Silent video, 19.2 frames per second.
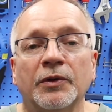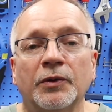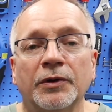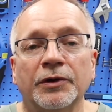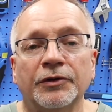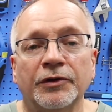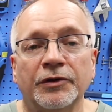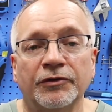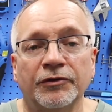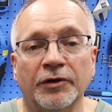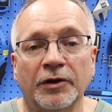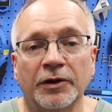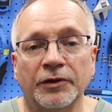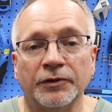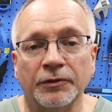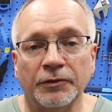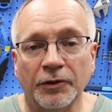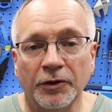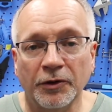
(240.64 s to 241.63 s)
it when it's
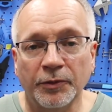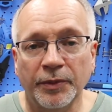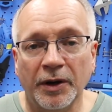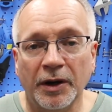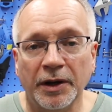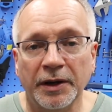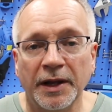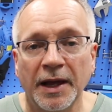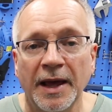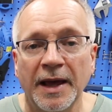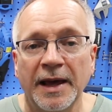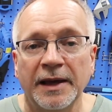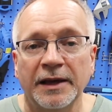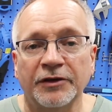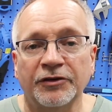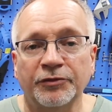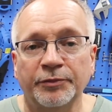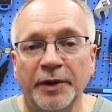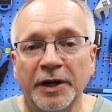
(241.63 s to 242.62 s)
on the robot,
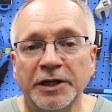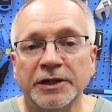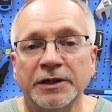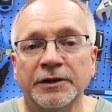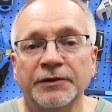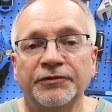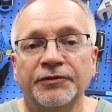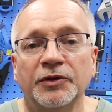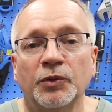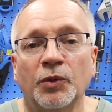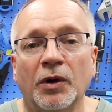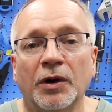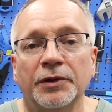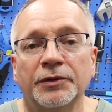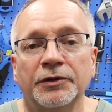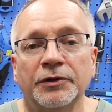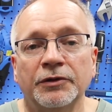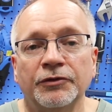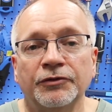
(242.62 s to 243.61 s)
especially if you
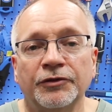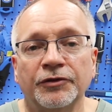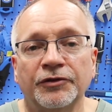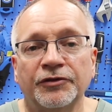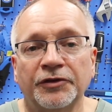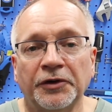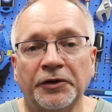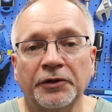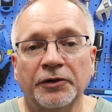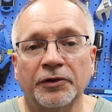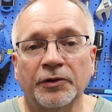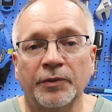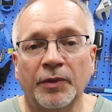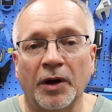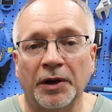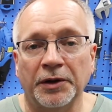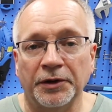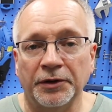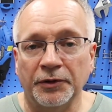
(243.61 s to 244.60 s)
want to use a serial
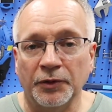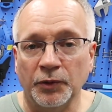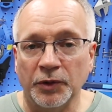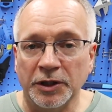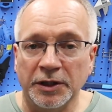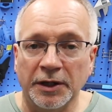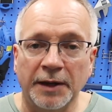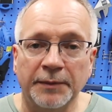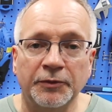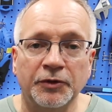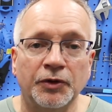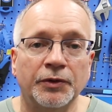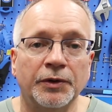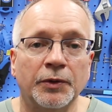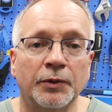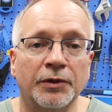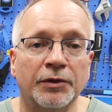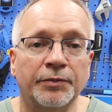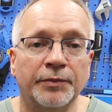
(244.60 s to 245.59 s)
monitor, which I'm
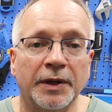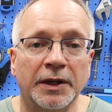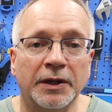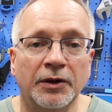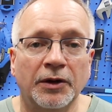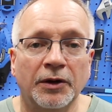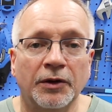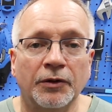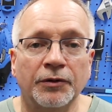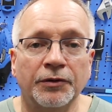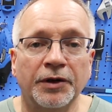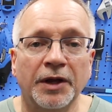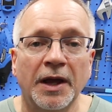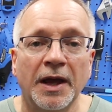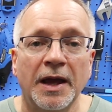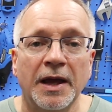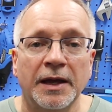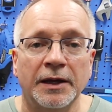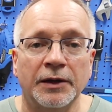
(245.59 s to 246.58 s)
doing with my code
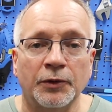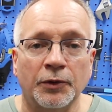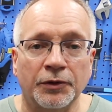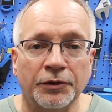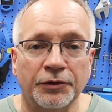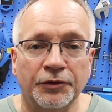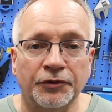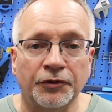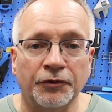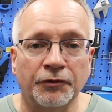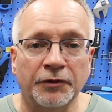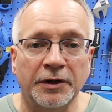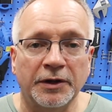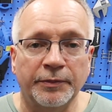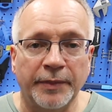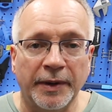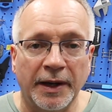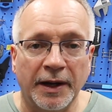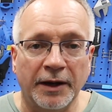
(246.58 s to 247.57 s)
in order to
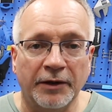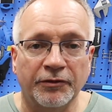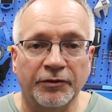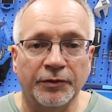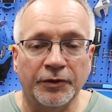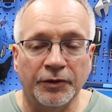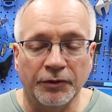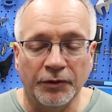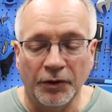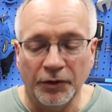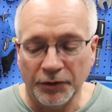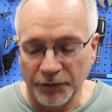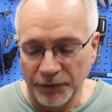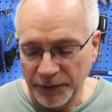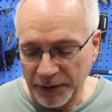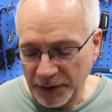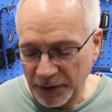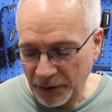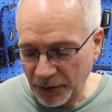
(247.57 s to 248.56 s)
read back from the
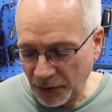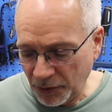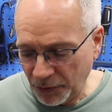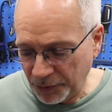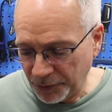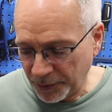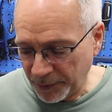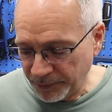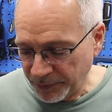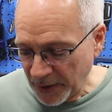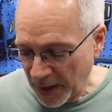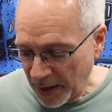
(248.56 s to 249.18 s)
rotary encoder.